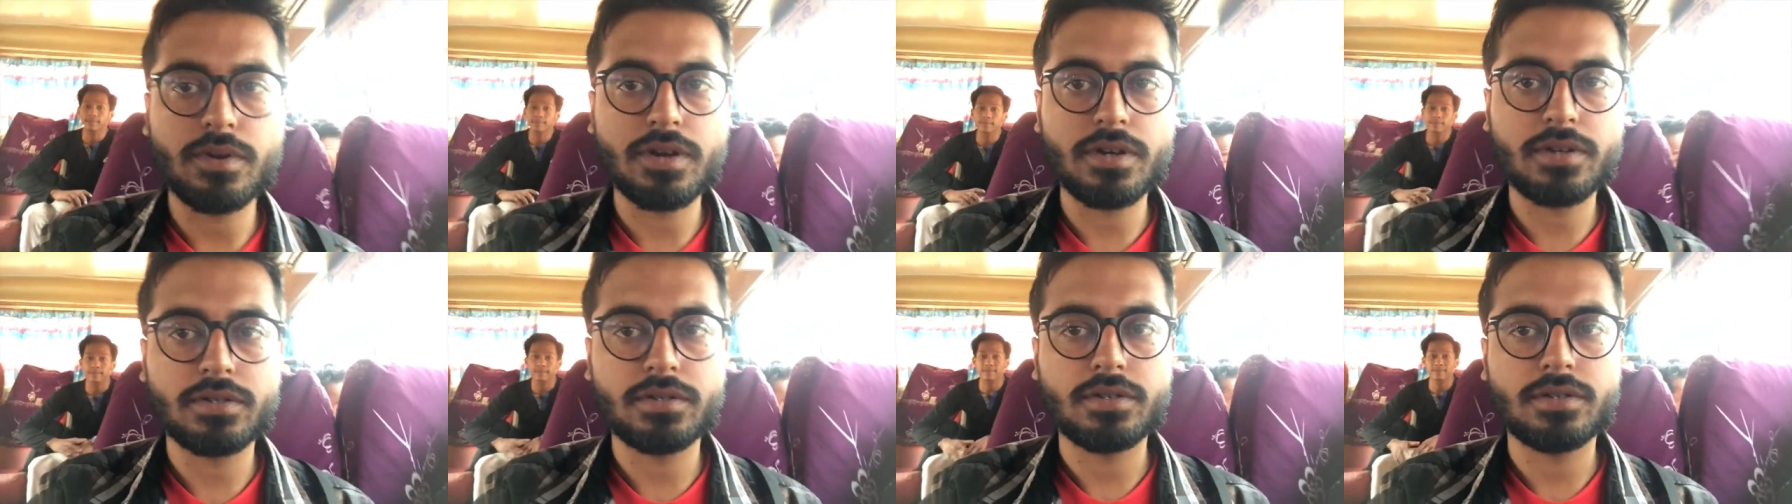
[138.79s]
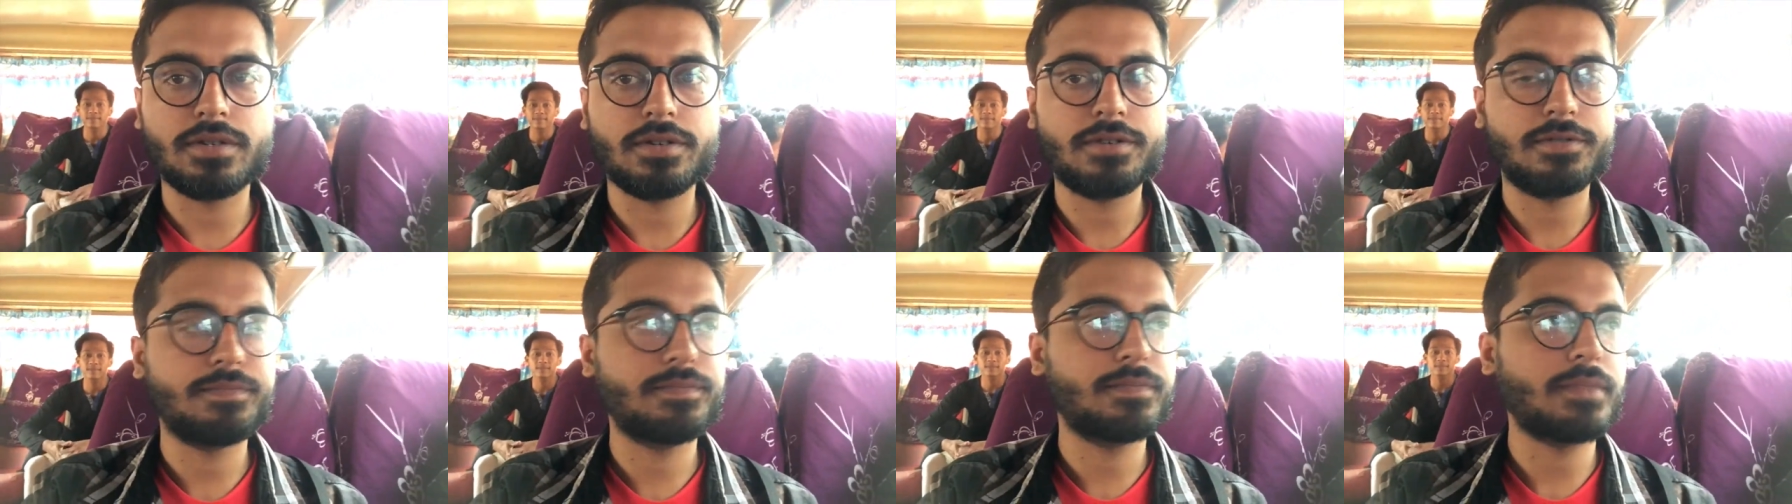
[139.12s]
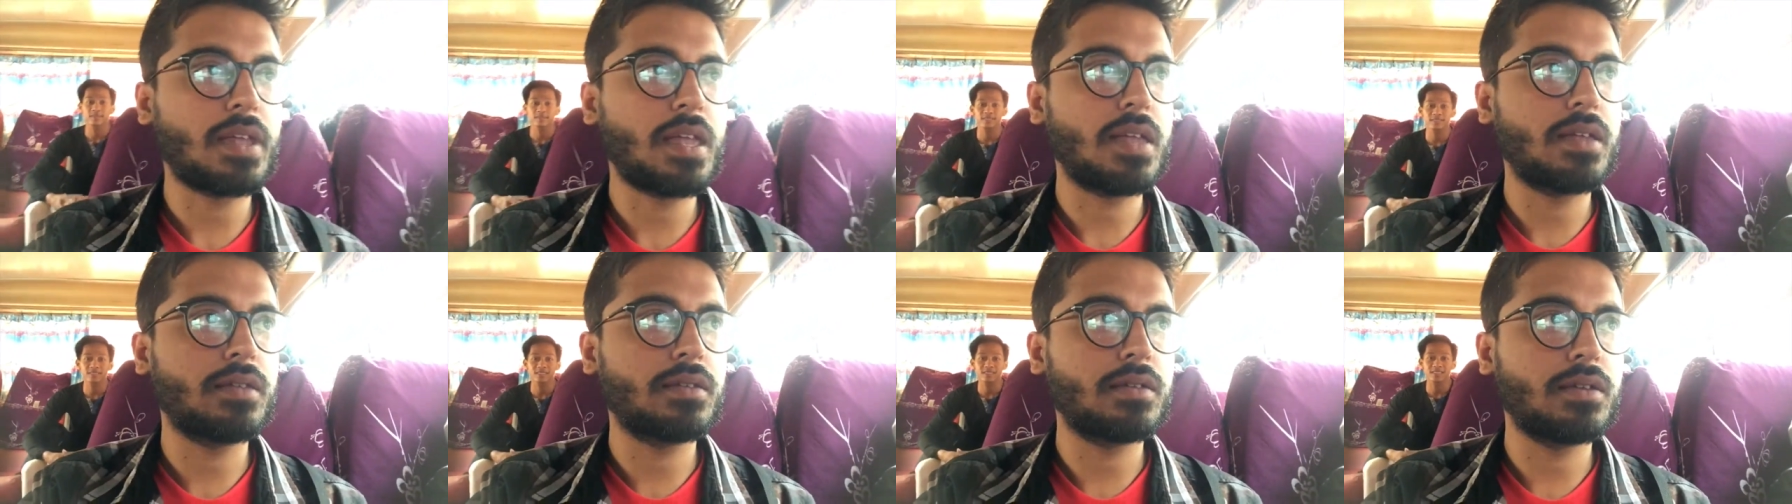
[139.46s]
but uh,
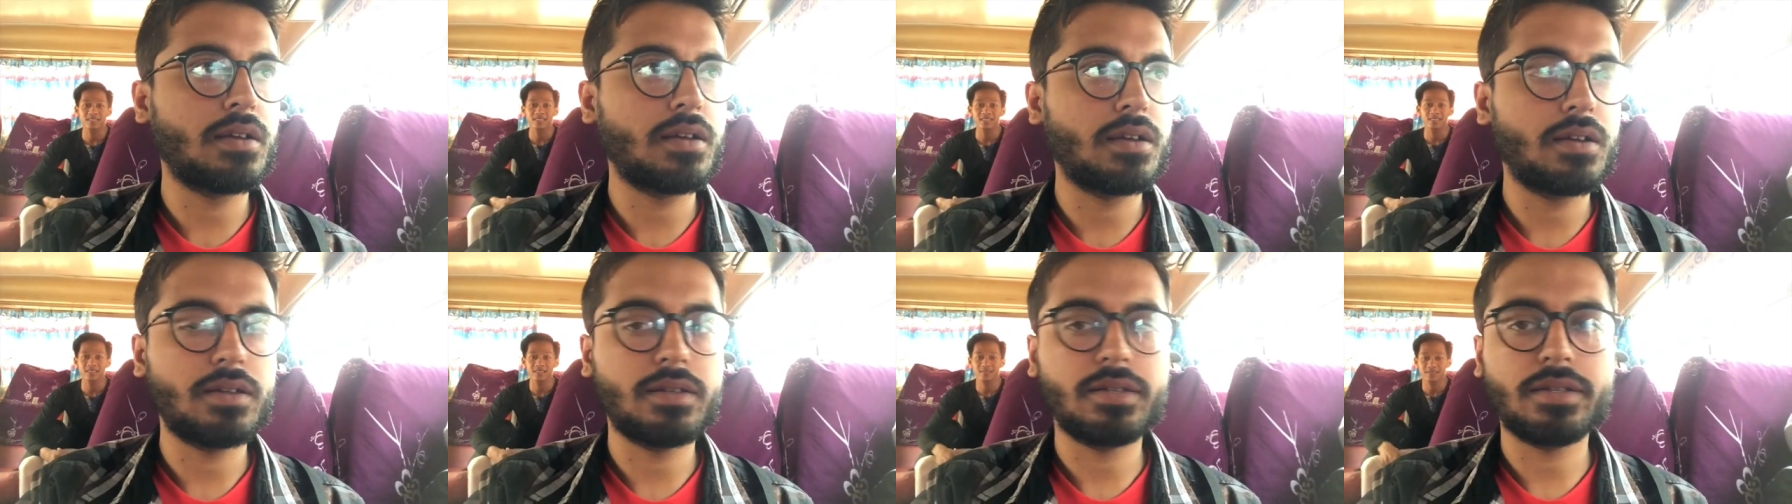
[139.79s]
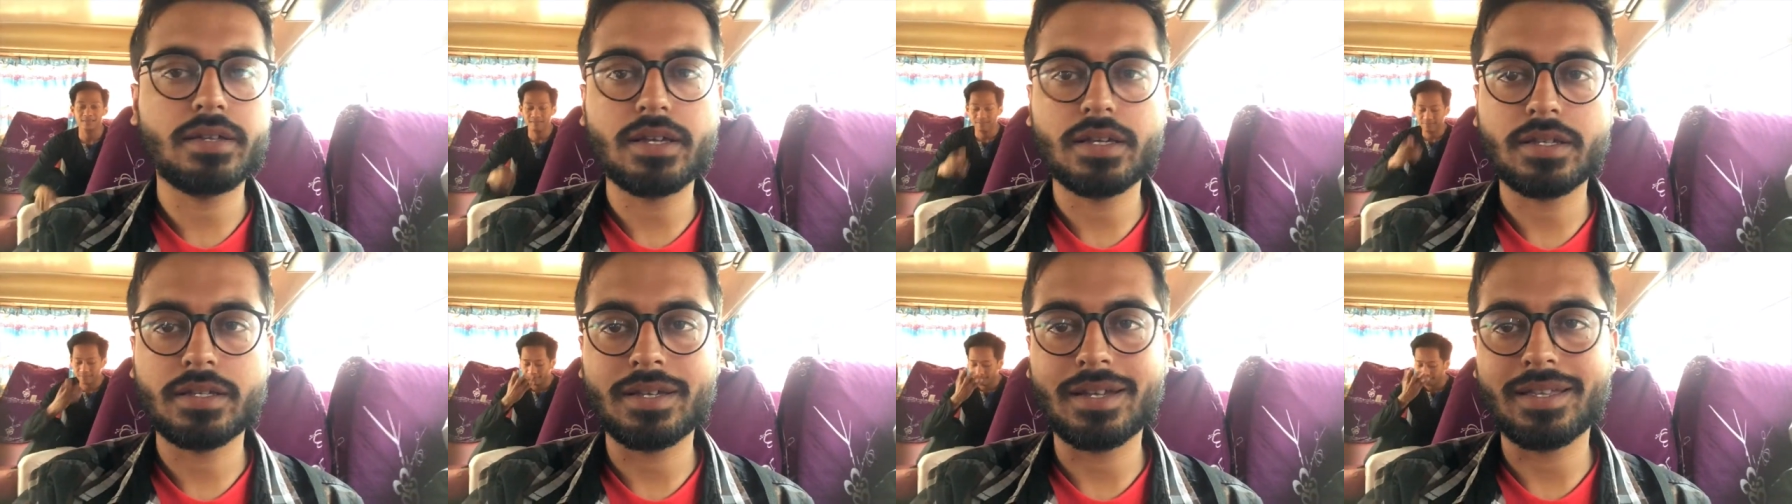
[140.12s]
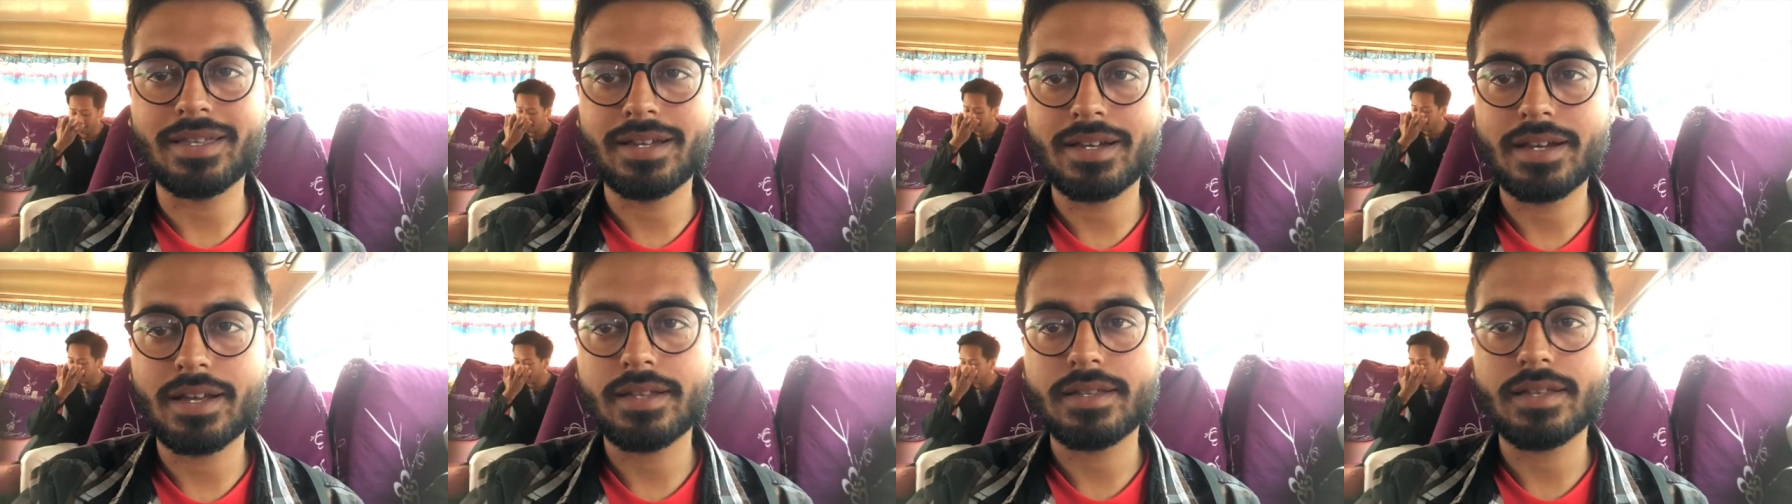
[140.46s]
uh, there is
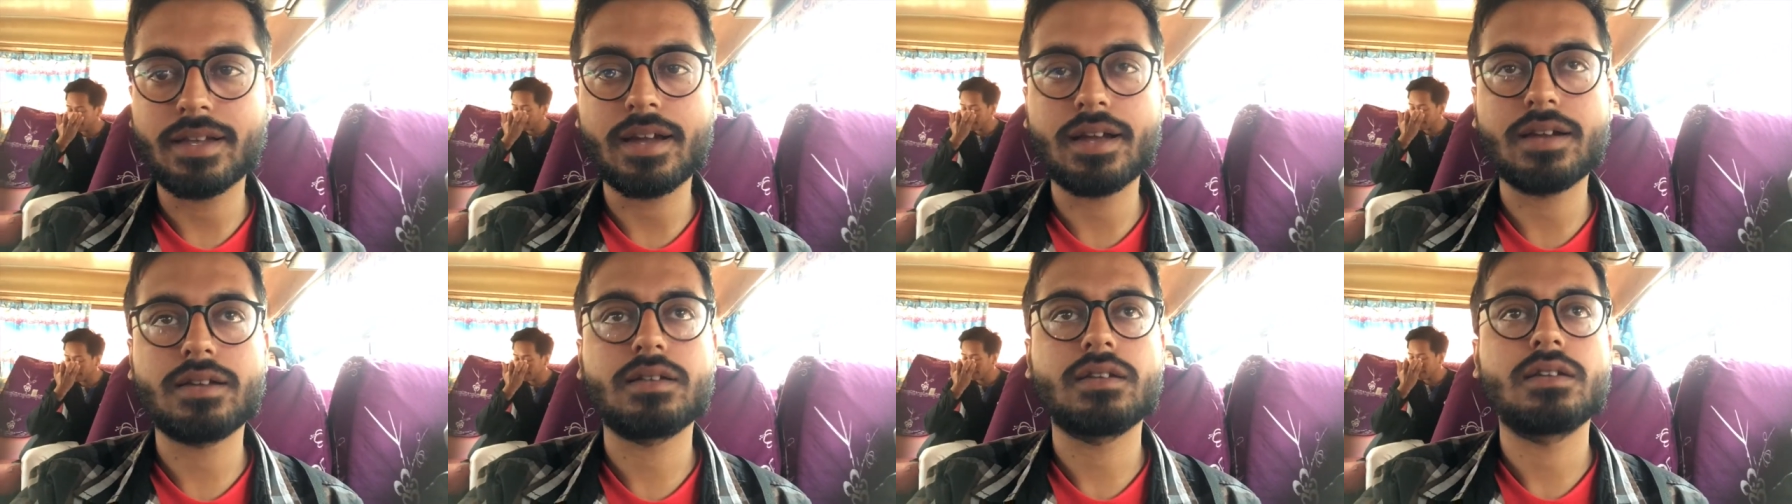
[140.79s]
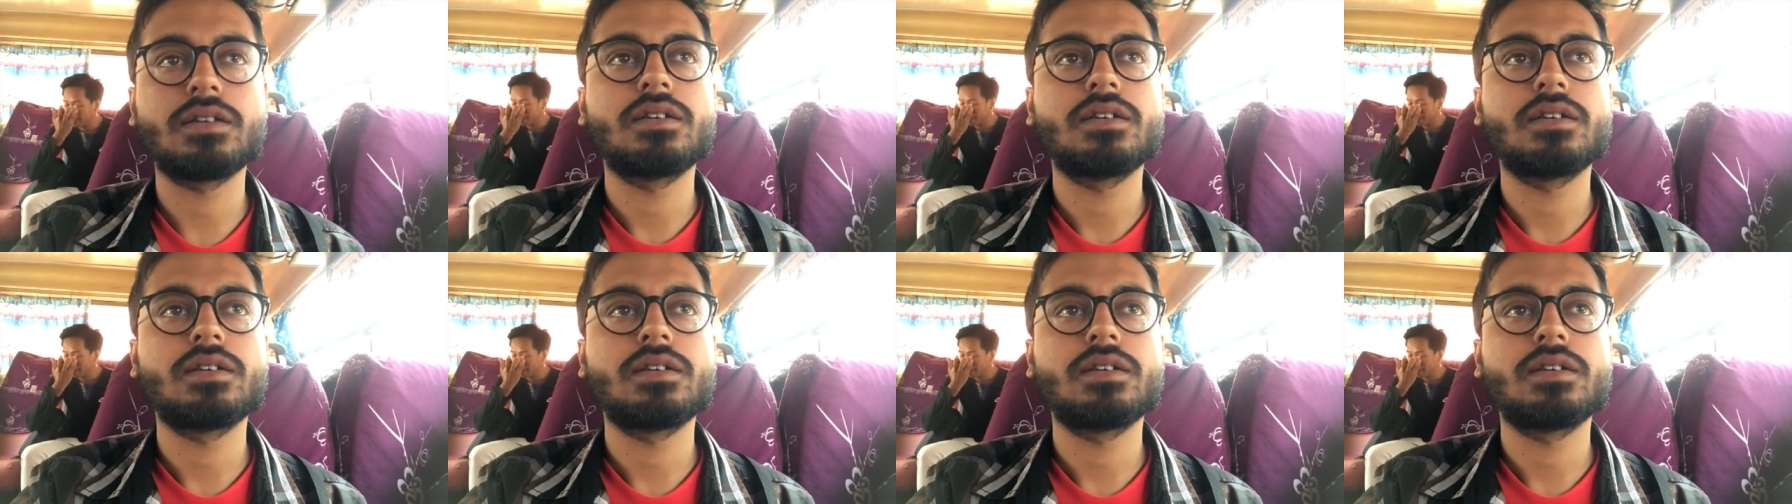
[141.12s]
nothing like that.